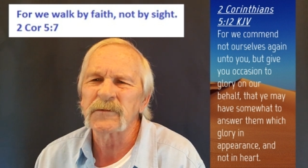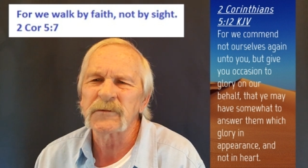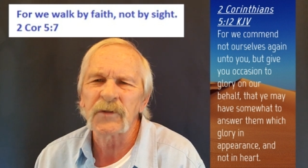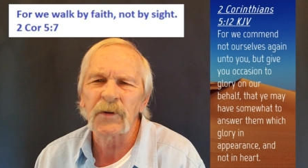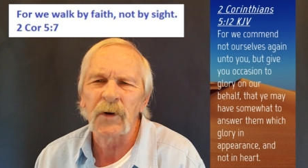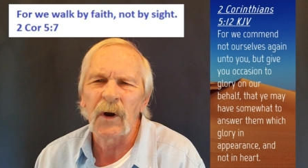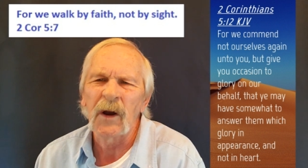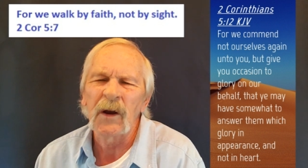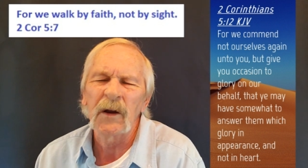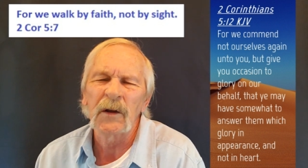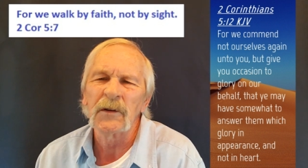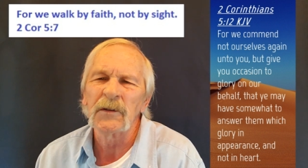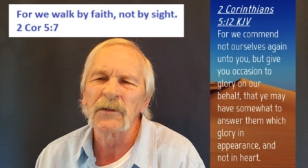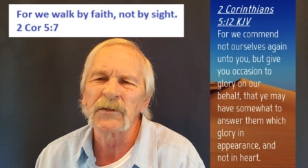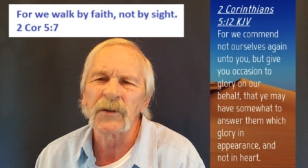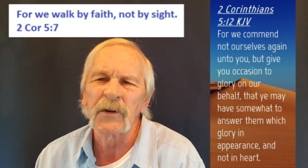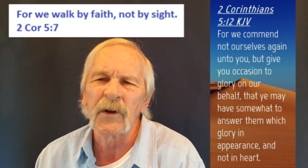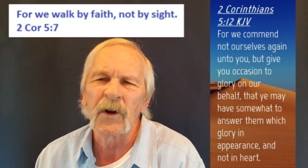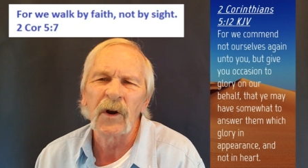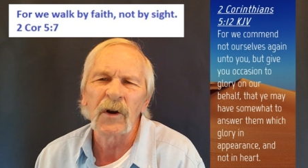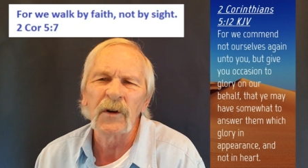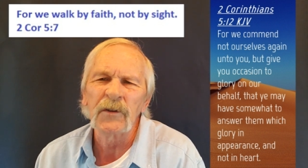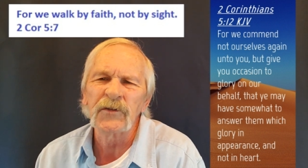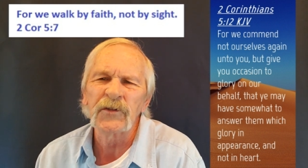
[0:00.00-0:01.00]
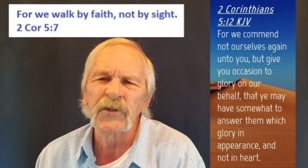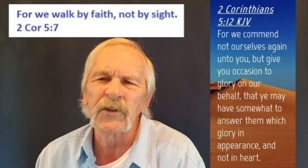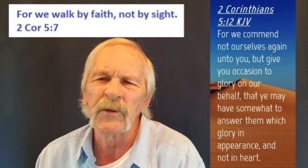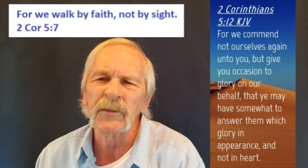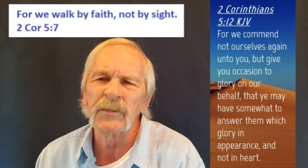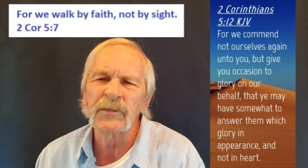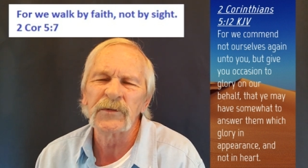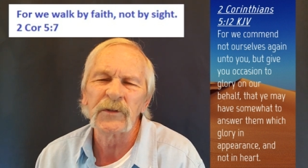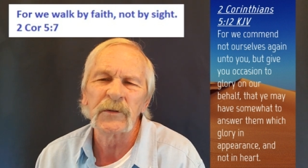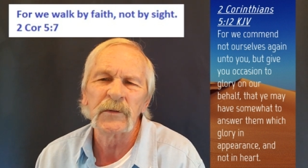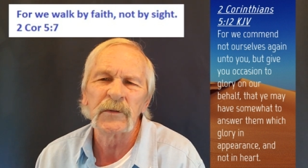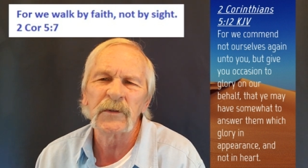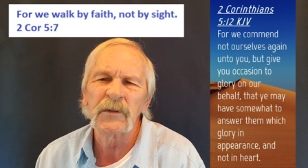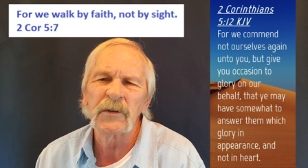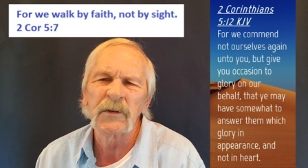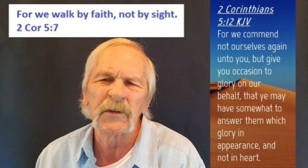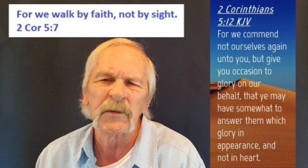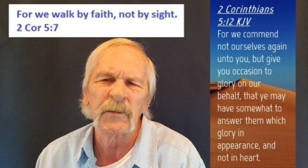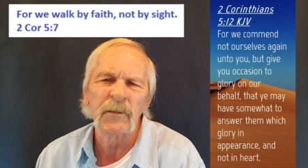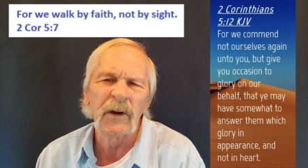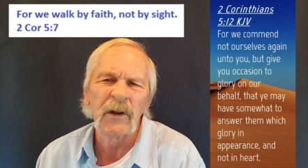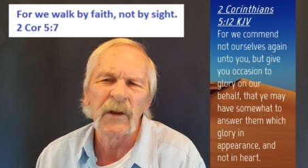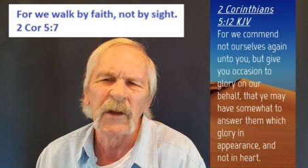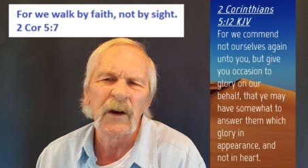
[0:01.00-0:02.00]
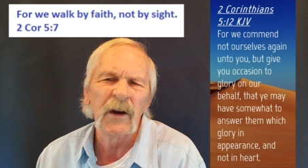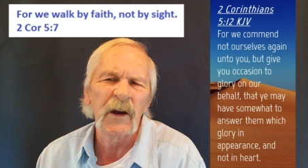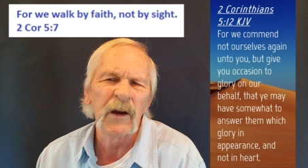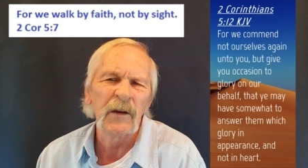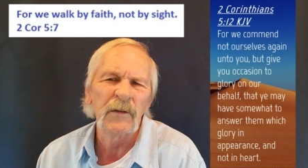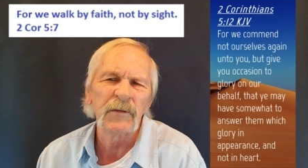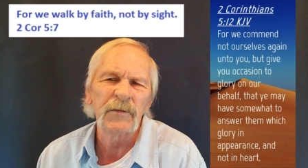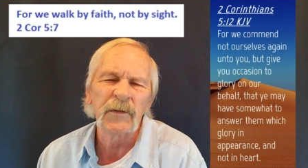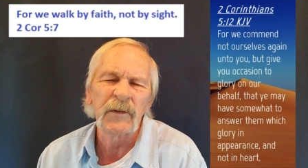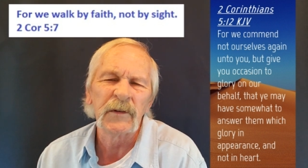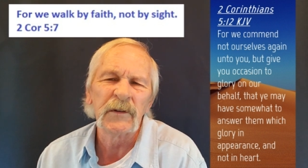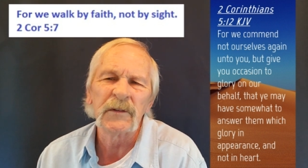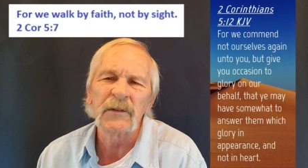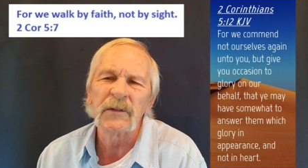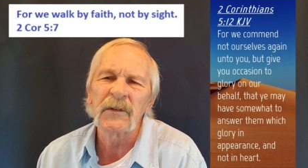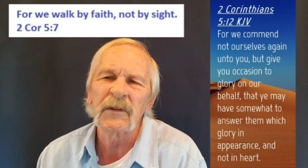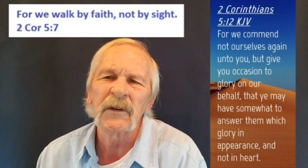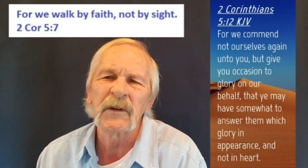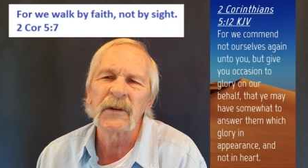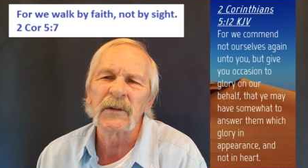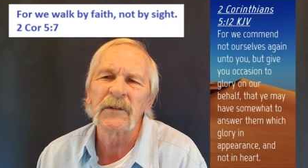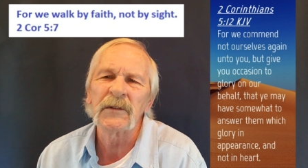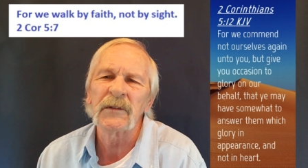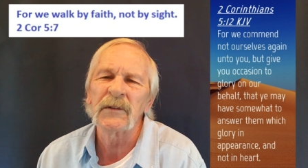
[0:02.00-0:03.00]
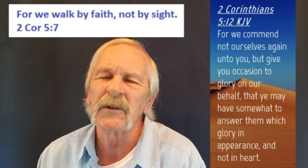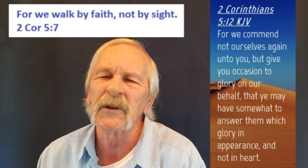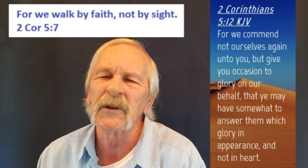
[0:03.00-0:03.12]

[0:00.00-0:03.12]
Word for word: trials and hardships into my life. And